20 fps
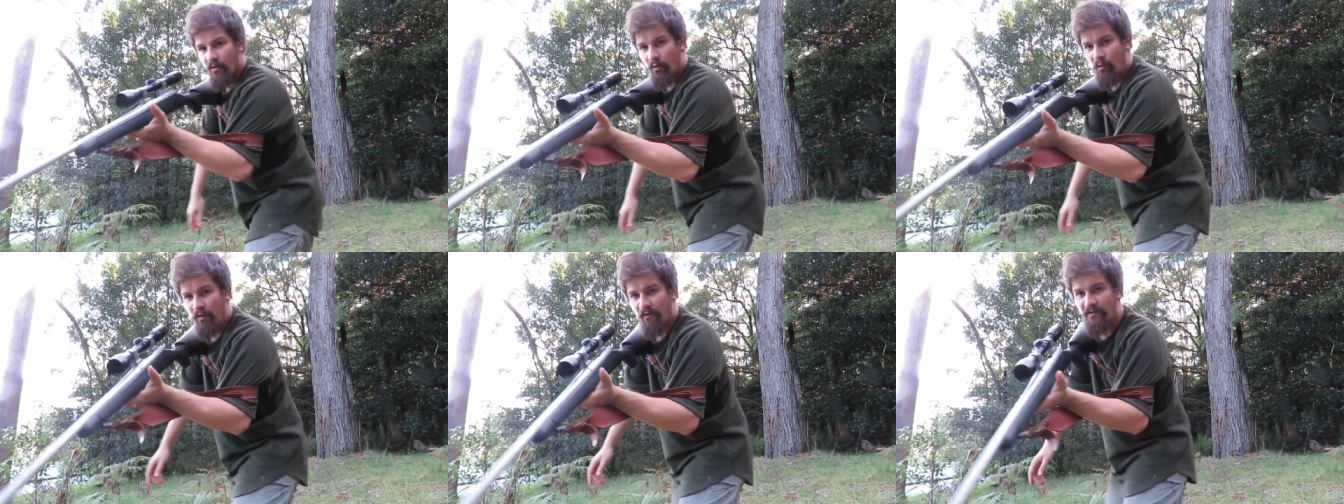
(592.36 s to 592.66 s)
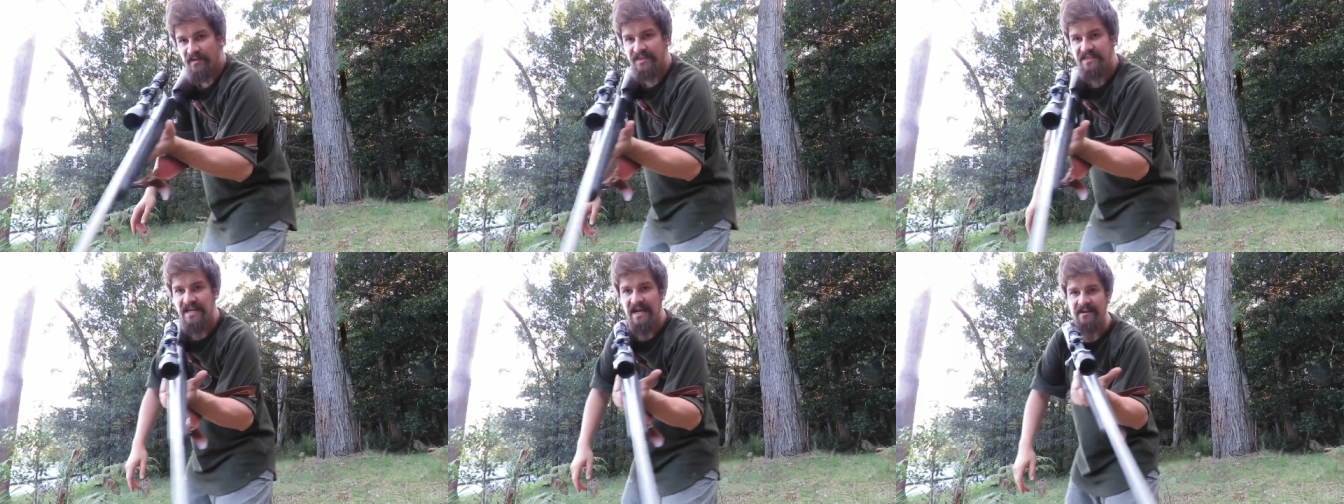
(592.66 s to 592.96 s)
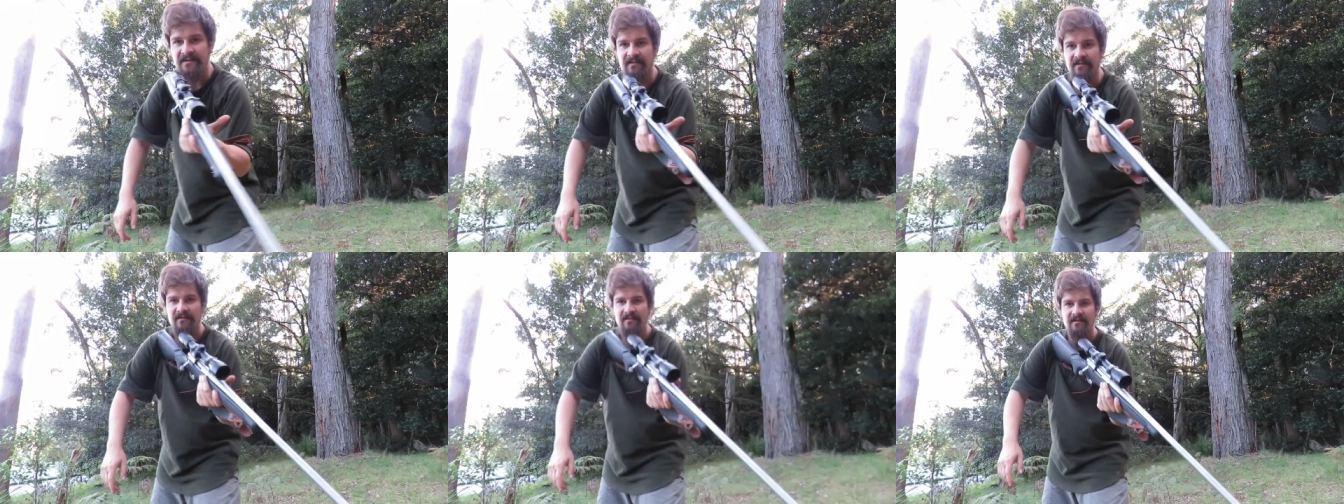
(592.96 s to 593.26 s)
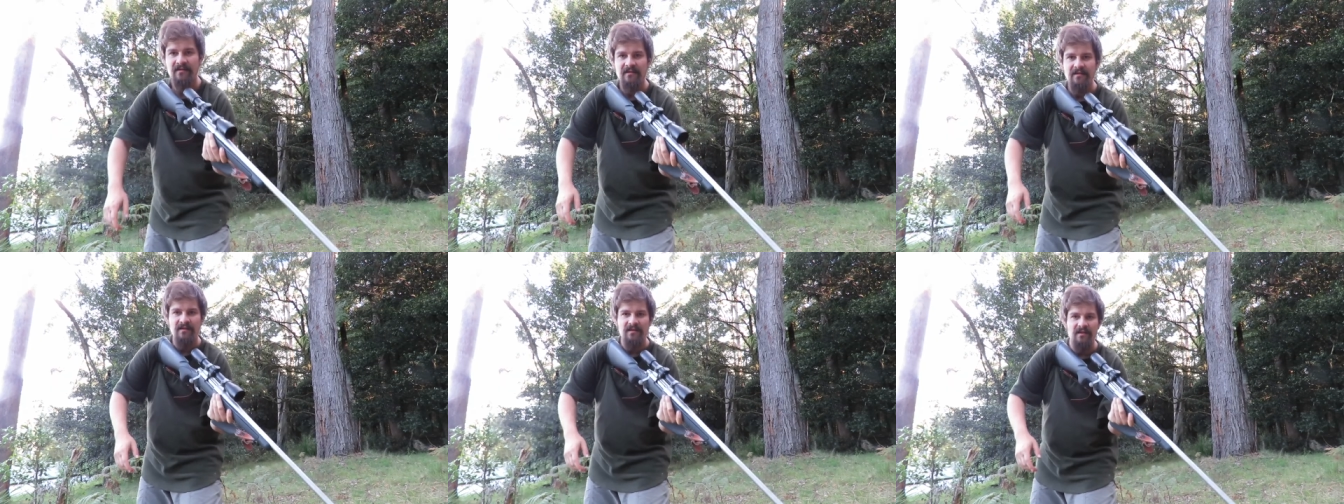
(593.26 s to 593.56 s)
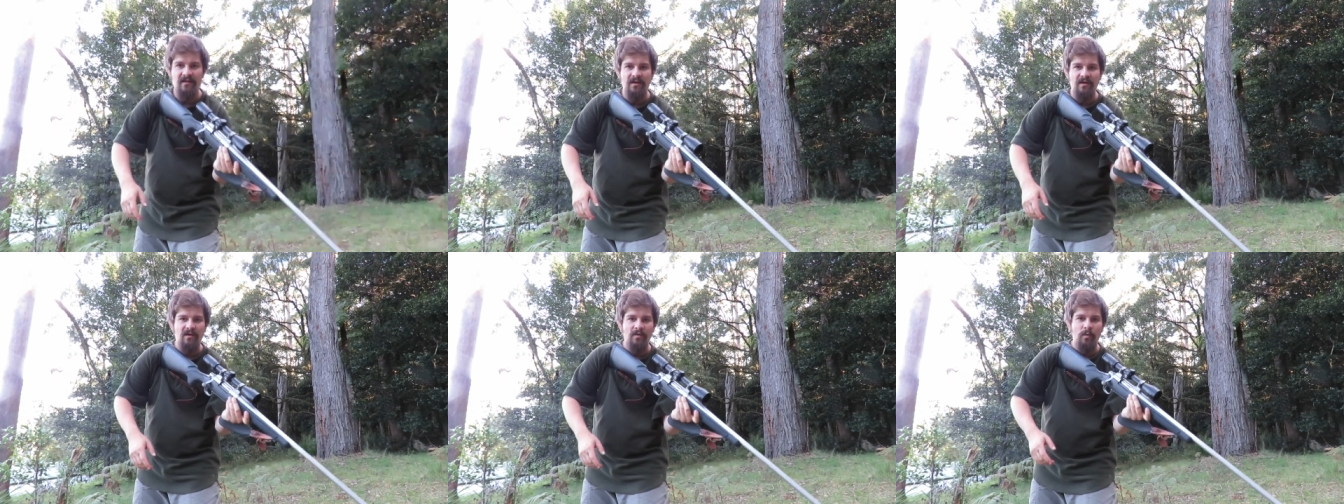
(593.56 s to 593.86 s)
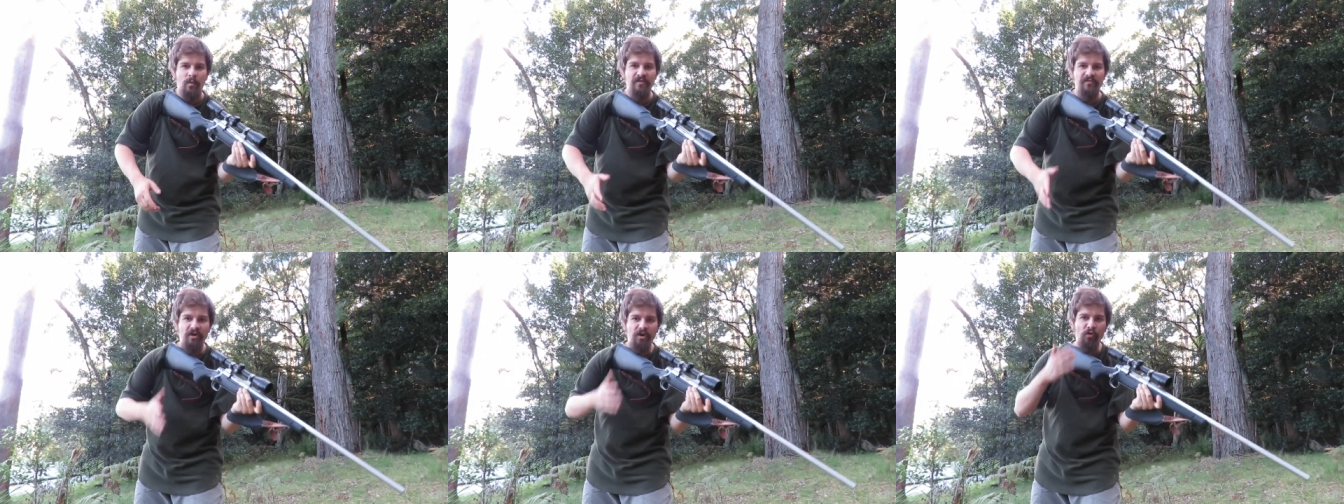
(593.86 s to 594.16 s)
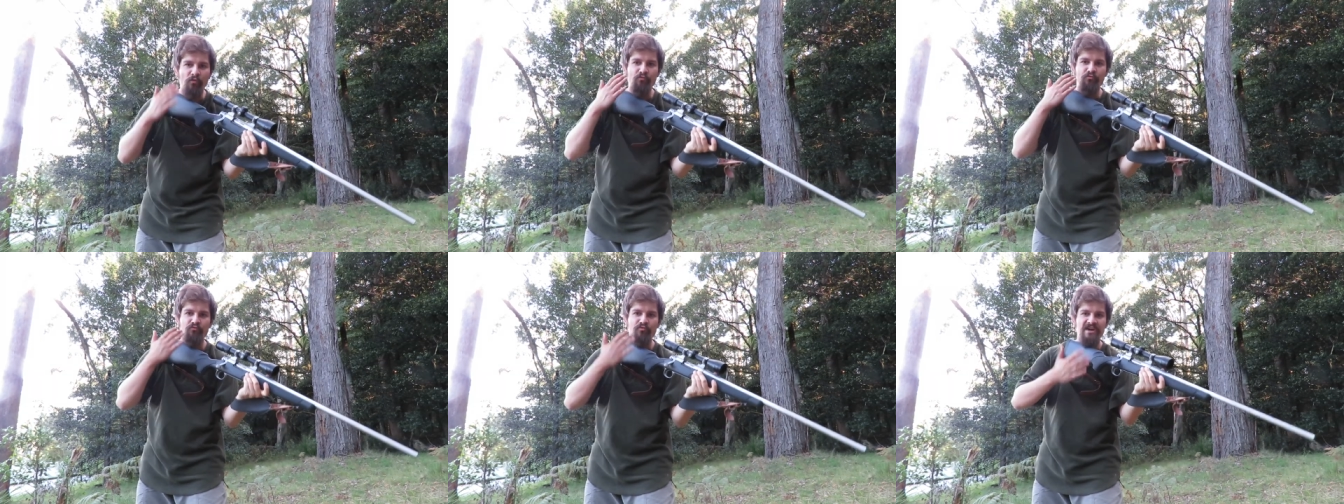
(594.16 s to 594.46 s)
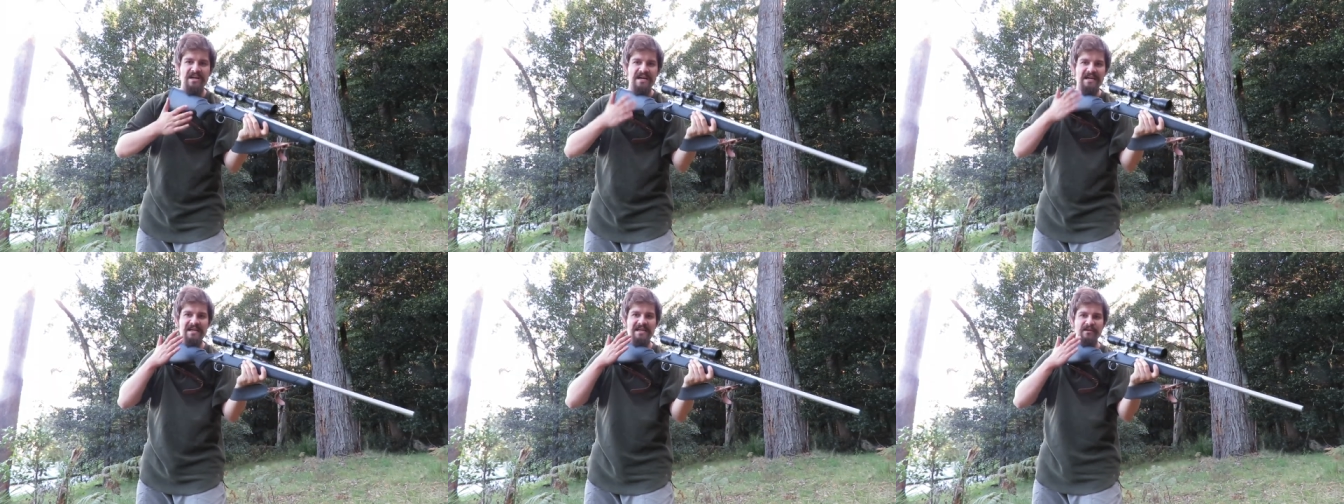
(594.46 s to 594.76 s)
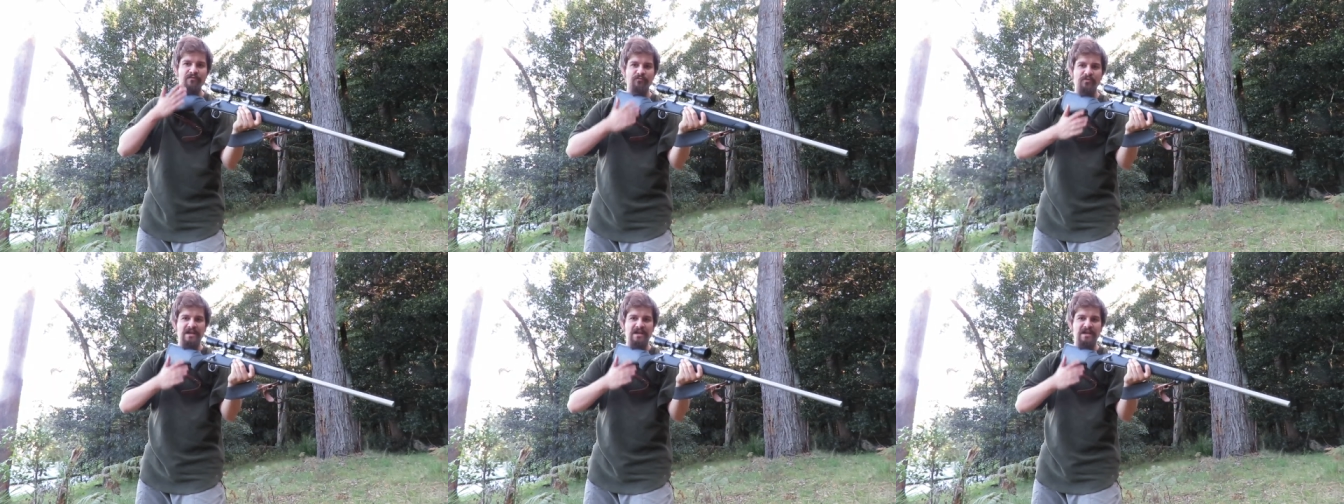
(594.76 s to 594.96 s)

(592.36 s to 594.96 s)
all of a sudden, we've got a really,